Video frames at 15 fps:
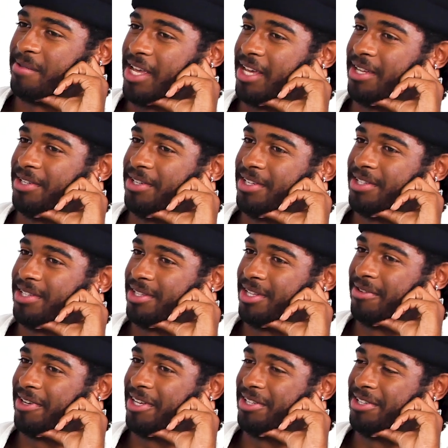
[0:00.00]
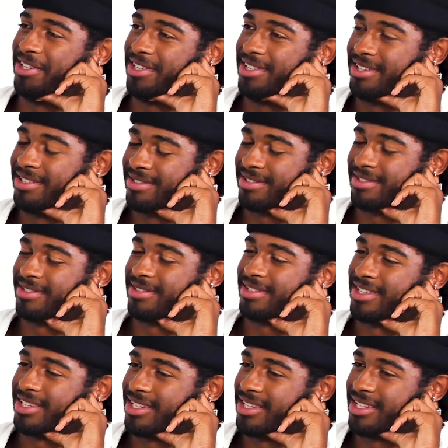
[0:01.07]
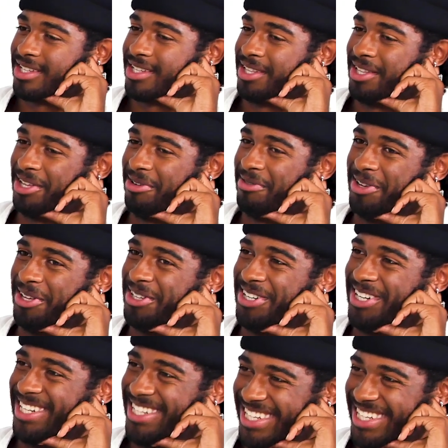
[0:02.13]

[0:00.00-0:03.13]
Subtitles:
Eldridge. Love Eldridge. Love Eldridge.